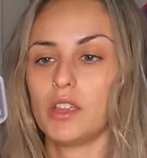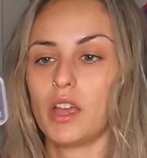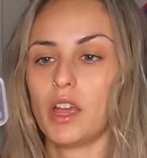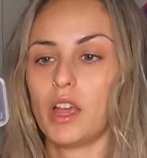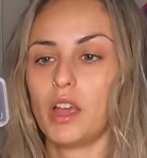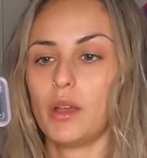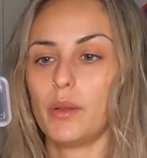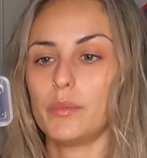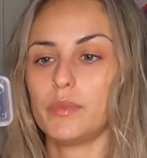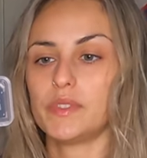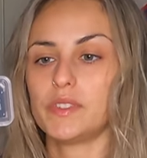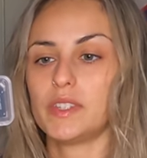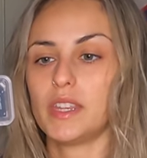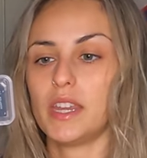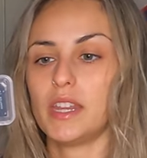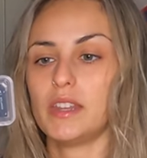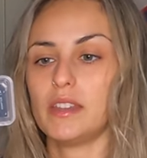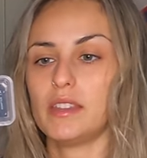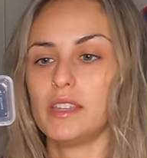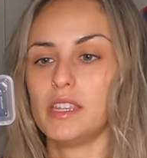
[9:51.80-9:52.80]
uh,
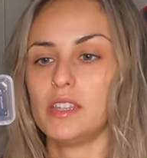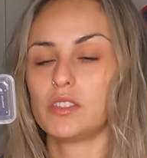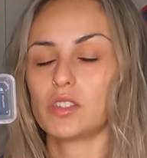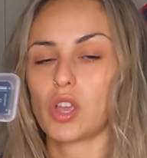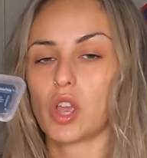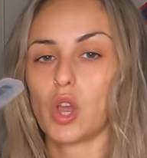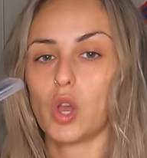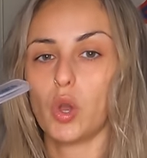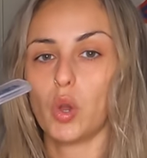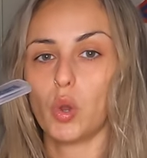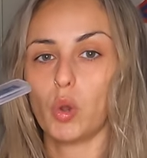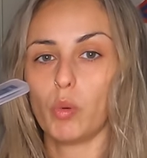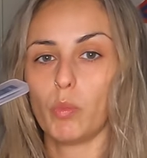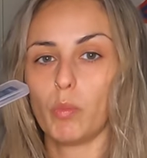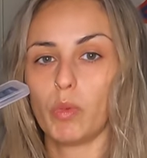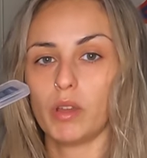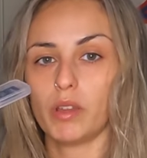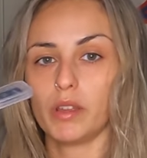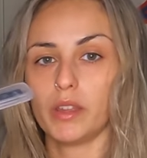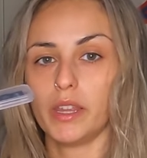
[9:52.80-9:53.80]
send these
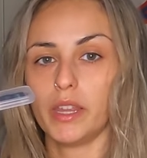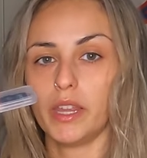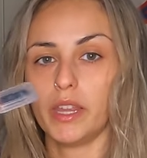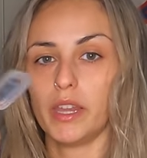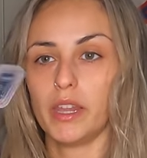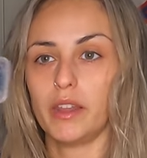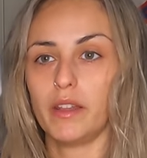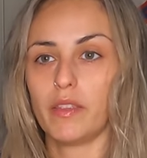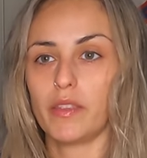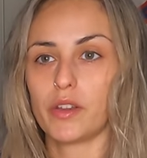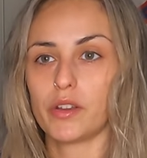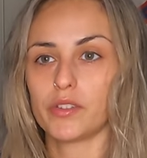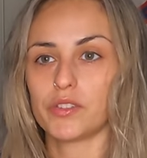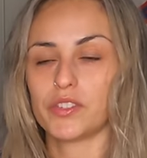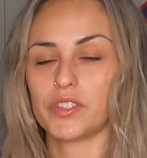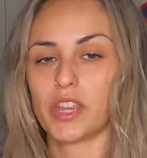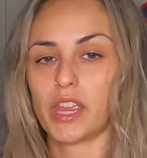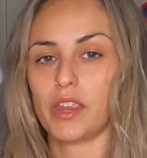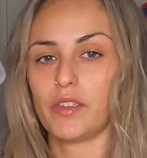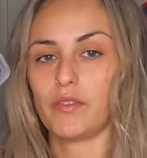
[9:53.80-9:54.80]
home and they're
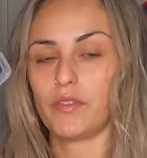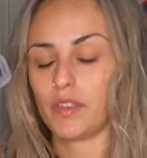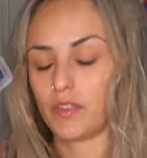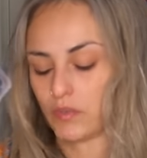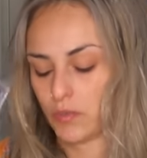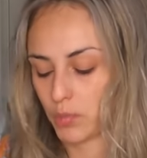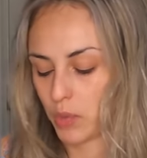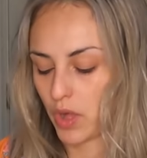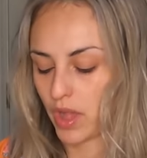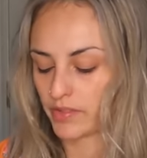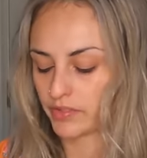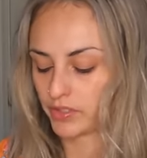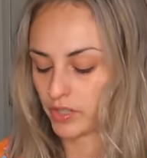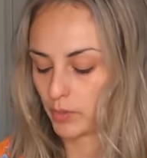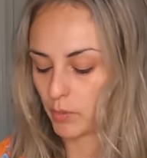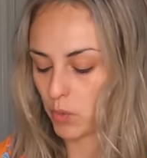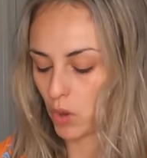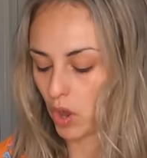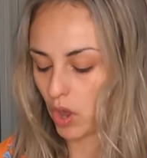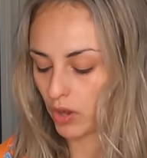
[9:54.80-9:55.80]
safe in the
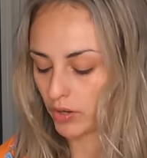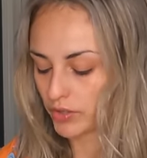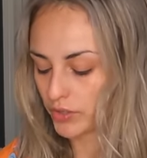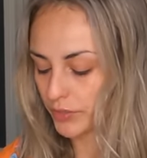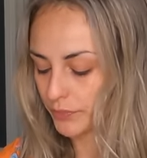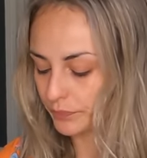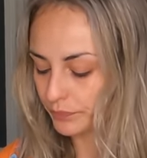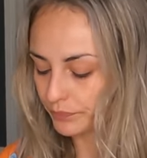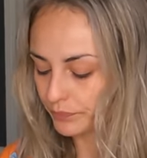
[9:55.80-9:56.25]
plastic box.